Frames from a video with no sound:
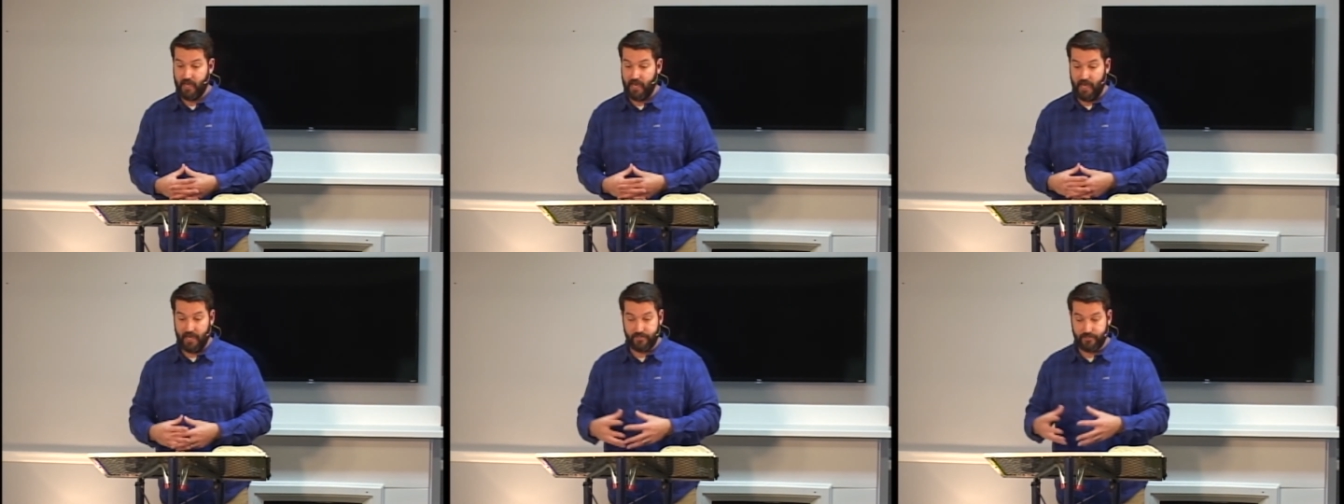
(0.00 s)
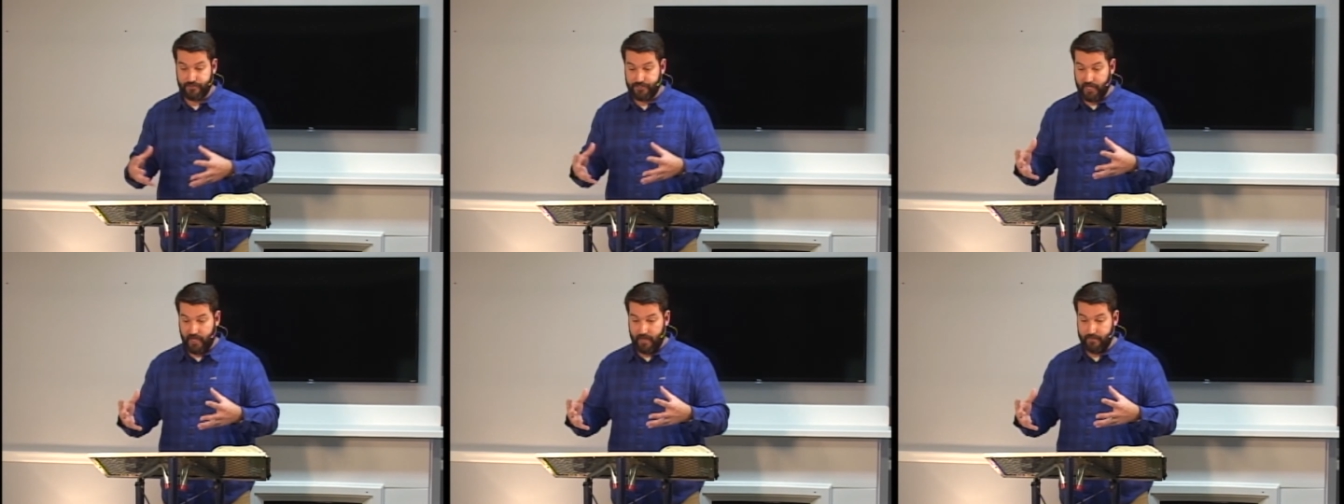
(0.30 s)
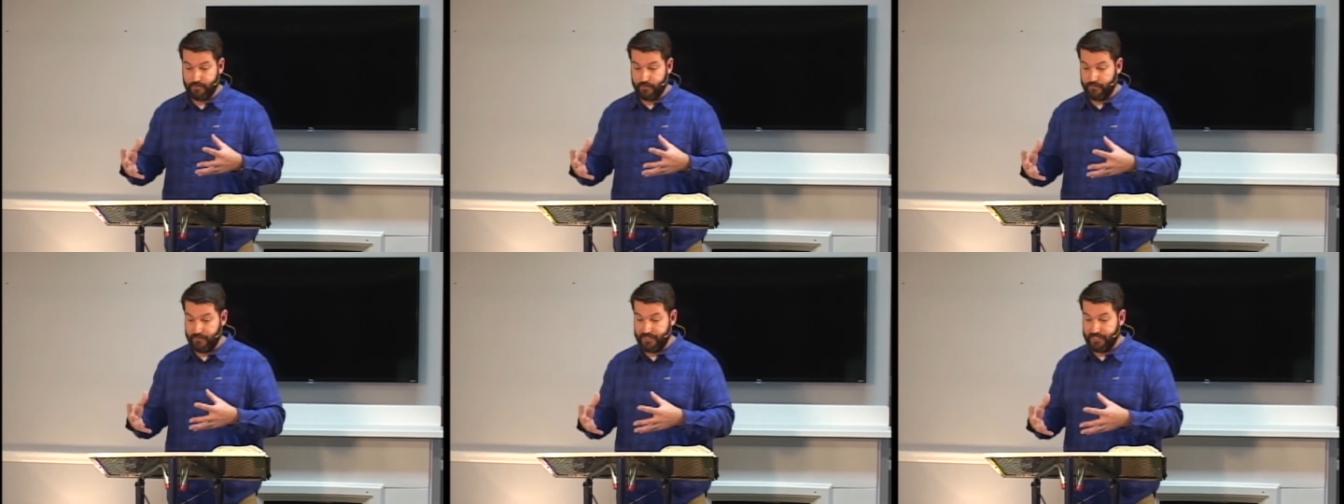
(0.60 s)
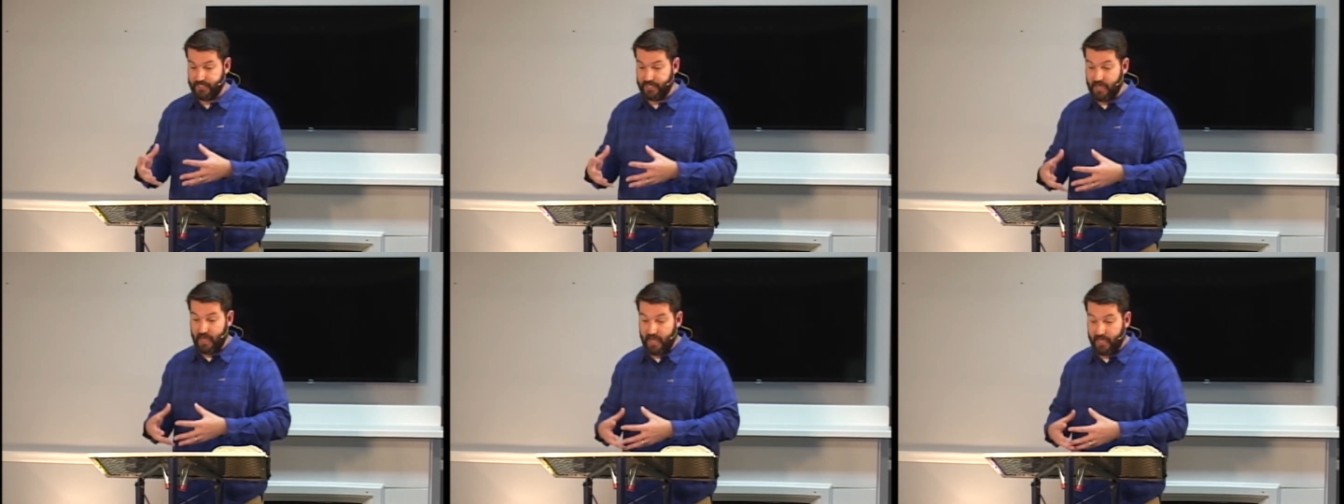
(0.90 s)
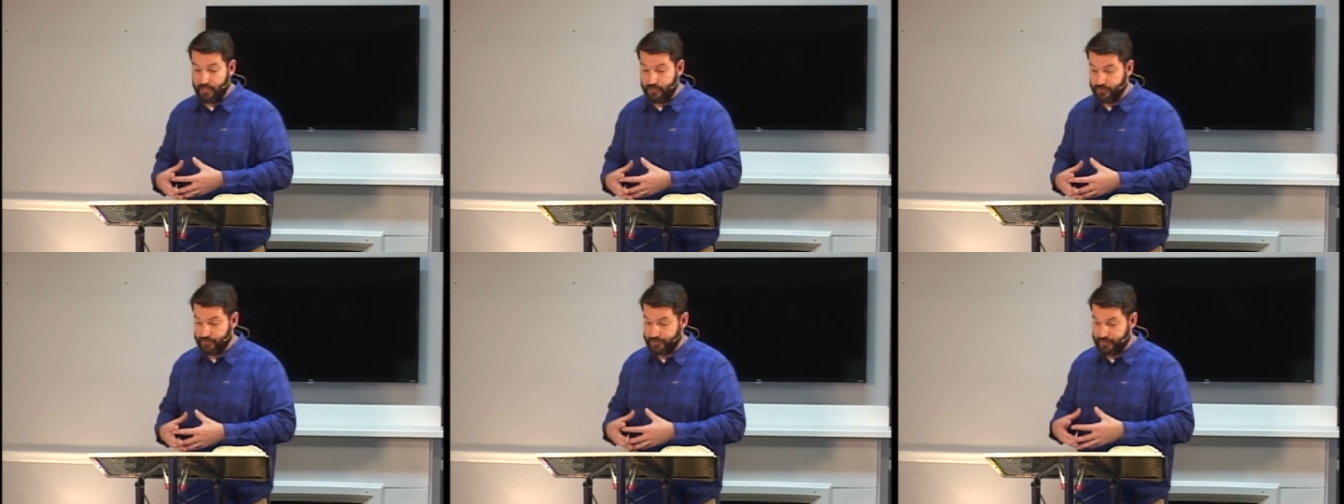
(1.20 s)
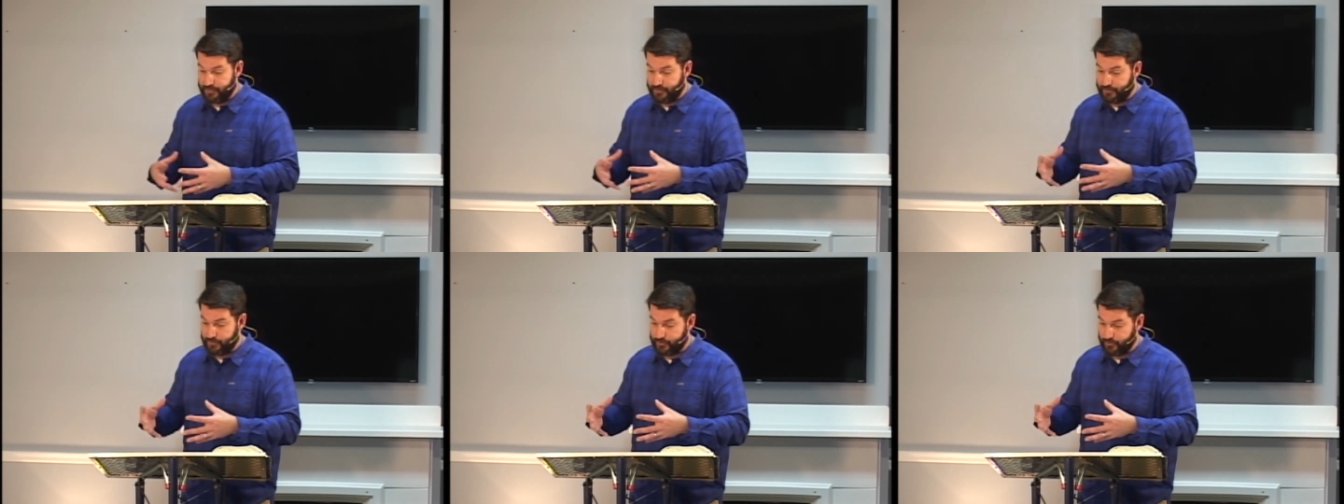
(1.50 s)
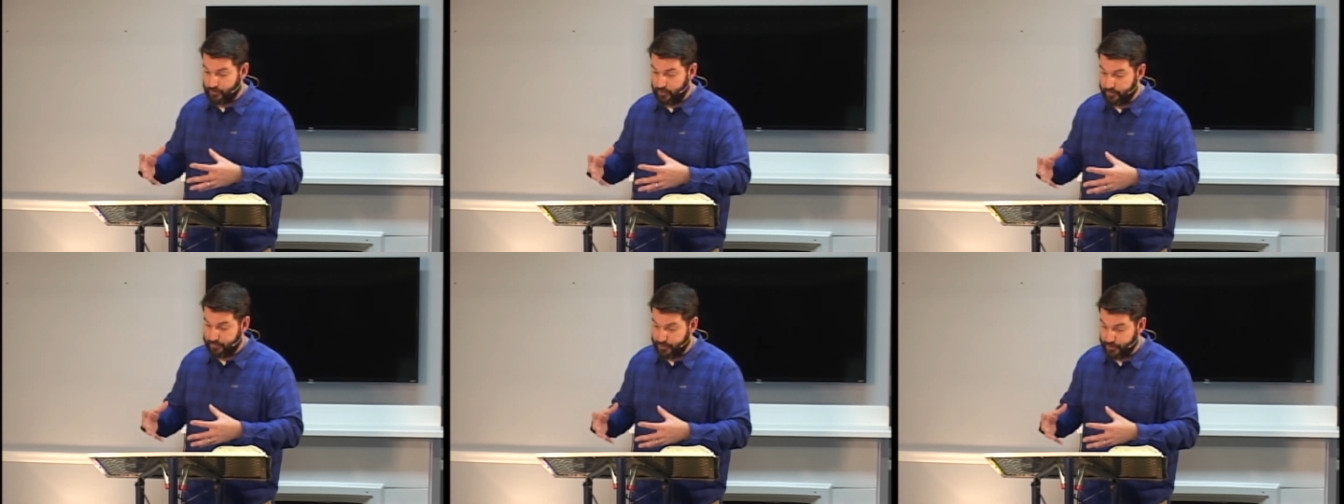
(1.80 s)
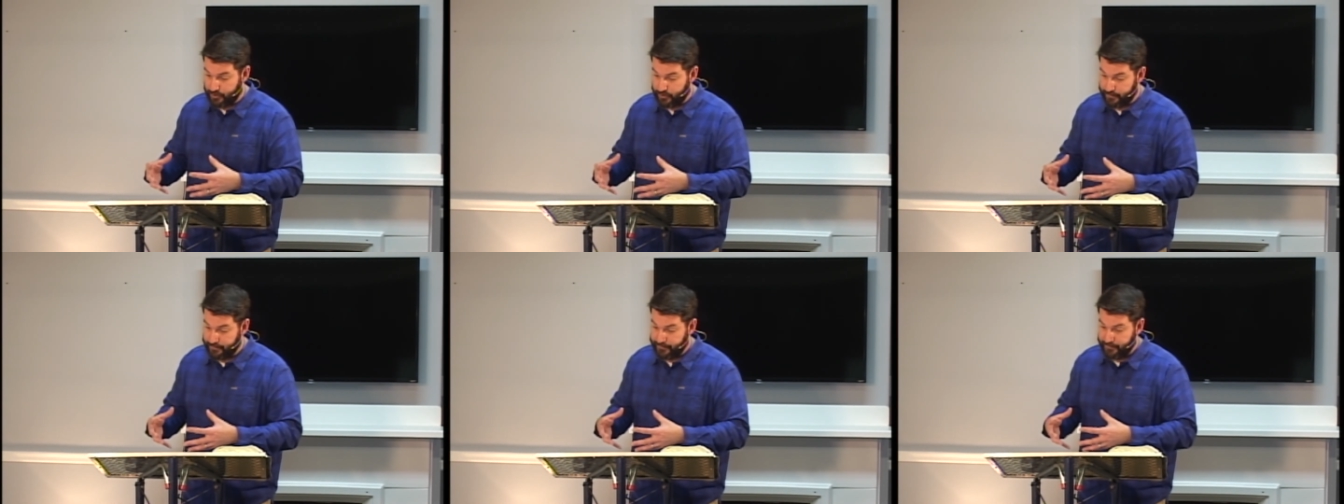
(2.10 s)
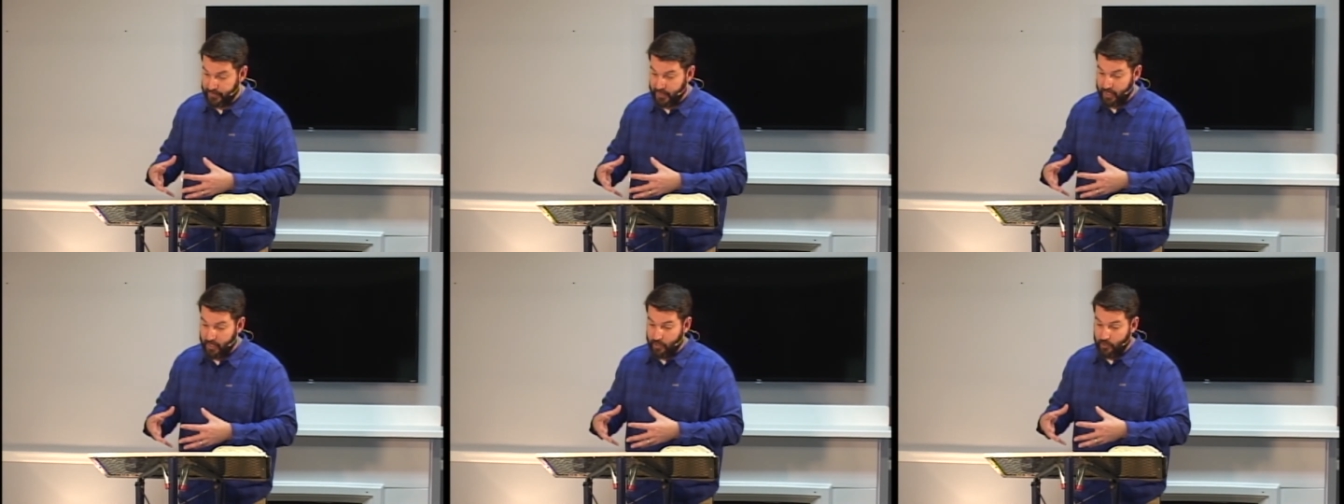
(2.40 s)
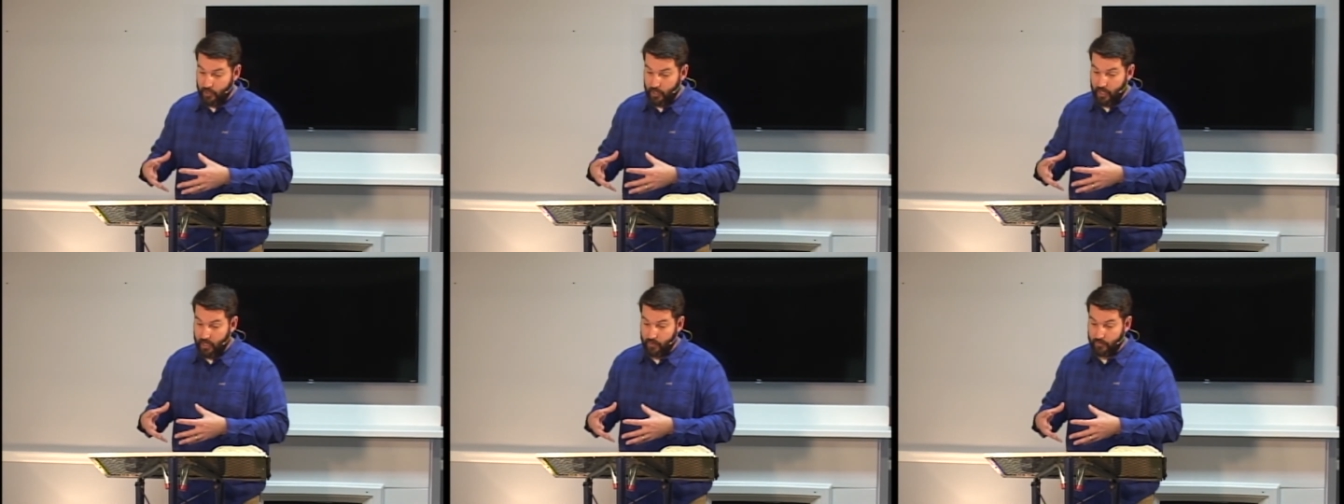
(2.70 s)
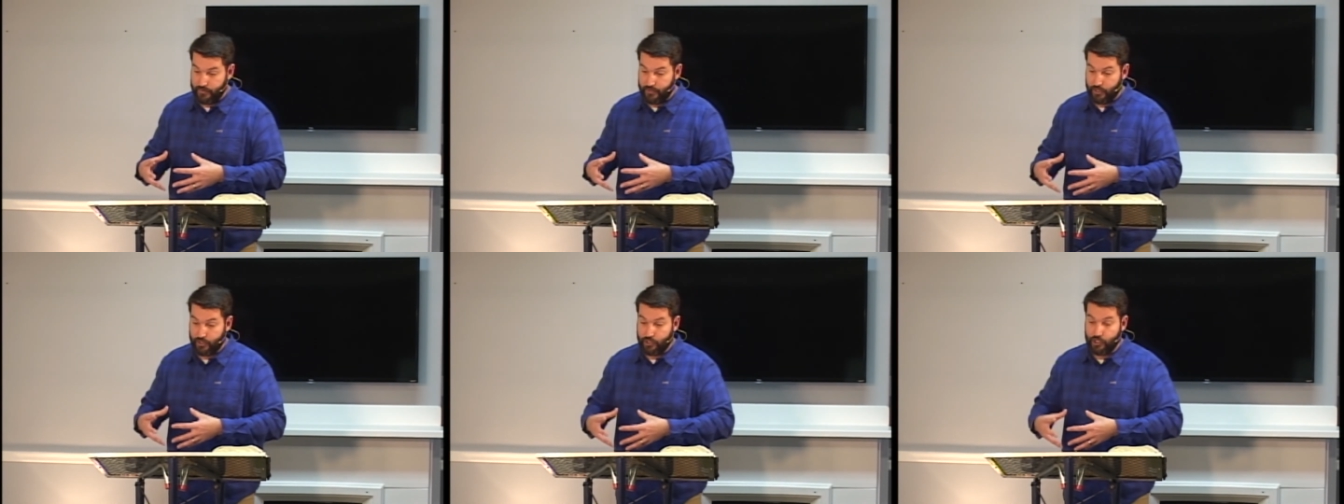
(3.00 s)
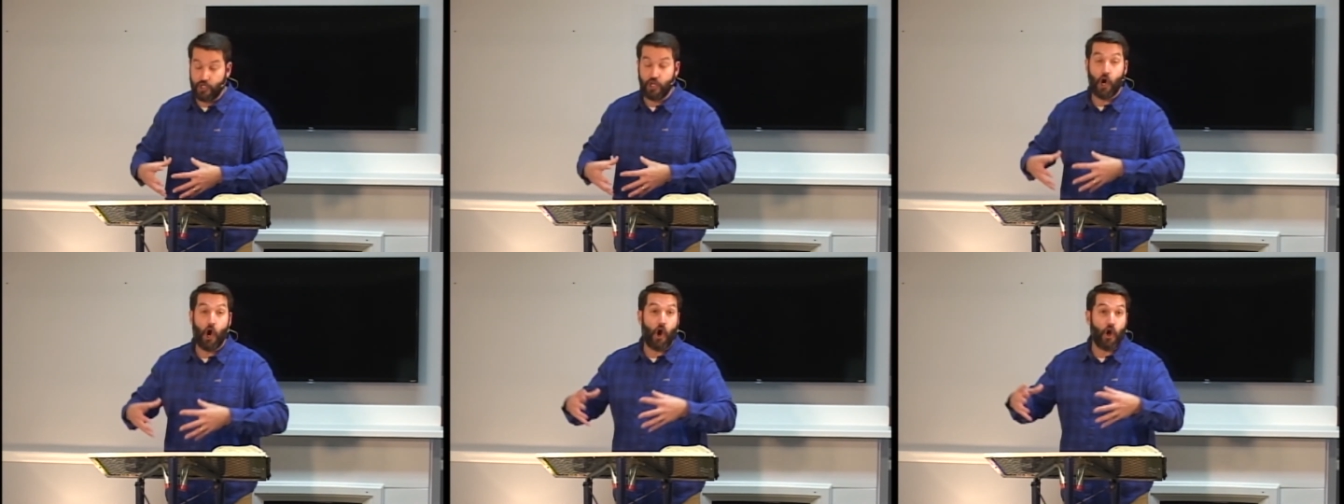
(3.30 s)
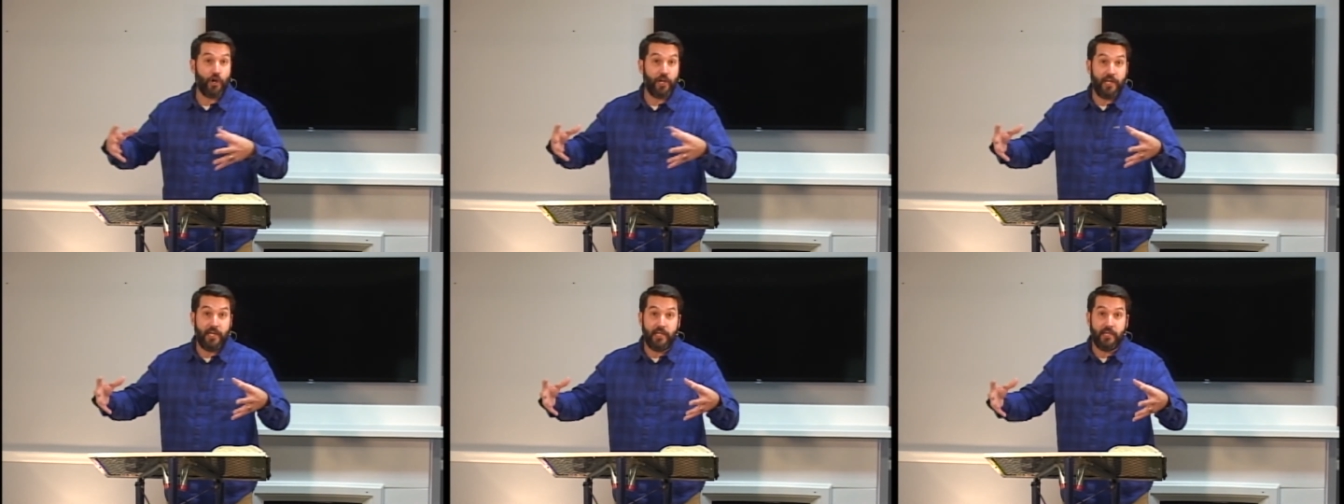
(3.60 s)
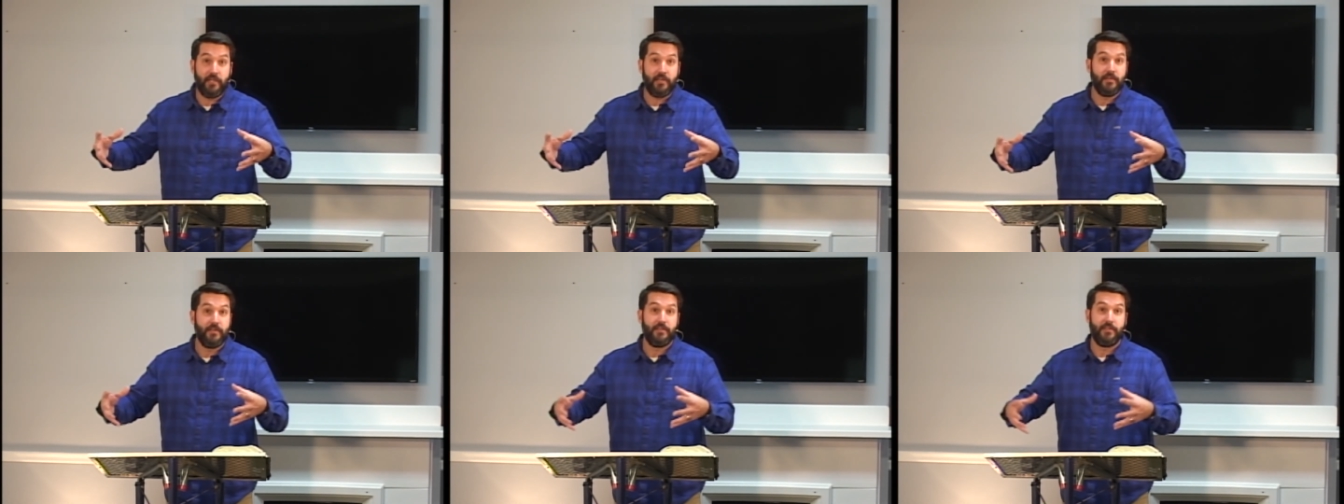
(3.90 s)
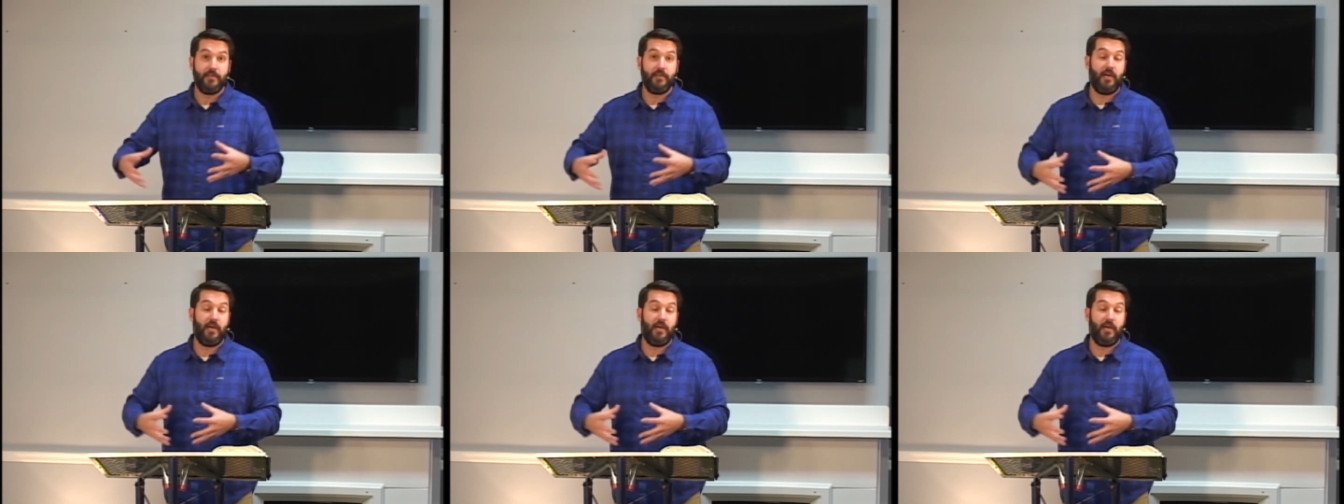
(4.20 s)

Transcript: Other times when we see angels in Scripture, uh, they're guarding.